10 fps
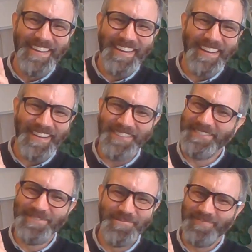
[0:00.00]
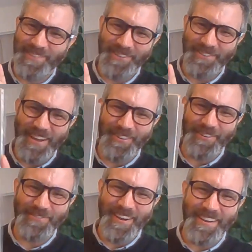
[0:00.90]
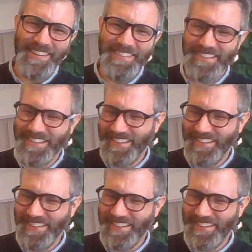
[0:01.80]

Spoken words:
Another dollar find.